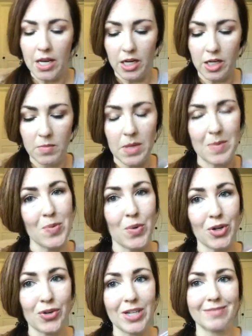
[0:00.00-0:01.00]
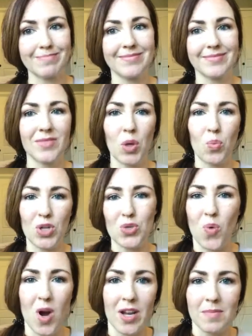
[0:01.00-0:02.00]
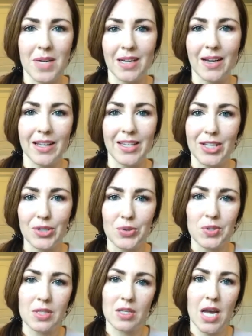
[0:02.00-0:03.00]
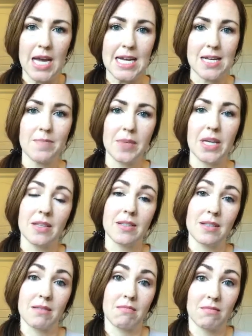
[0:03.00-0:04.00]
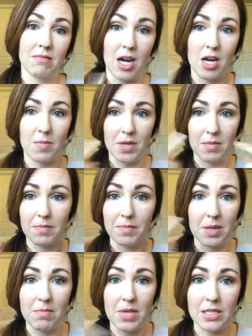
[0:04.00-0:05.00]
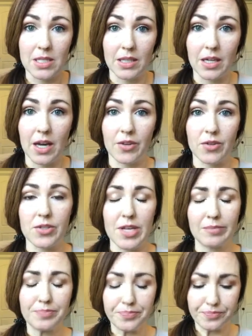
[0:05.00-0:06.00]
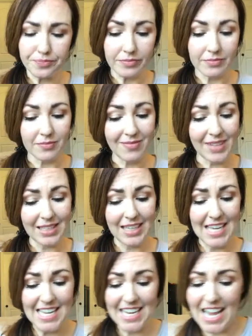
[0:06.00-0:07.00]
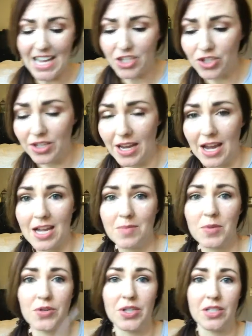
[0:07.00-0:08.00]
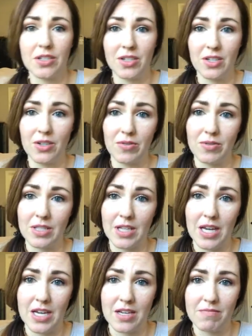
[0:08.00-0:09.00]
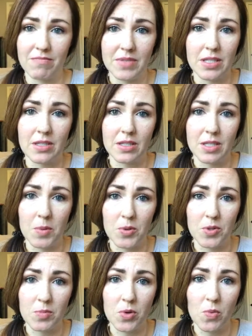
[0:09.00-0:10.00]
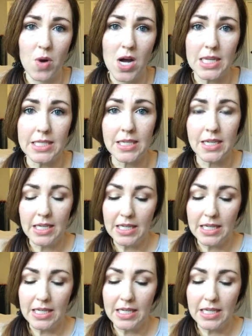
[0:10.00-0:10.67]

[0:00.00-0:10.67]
Now you may be wondering, which wand am I going to use? Because now I'm going to be mixing the colors up. And actually I'm going to use this disposable wand.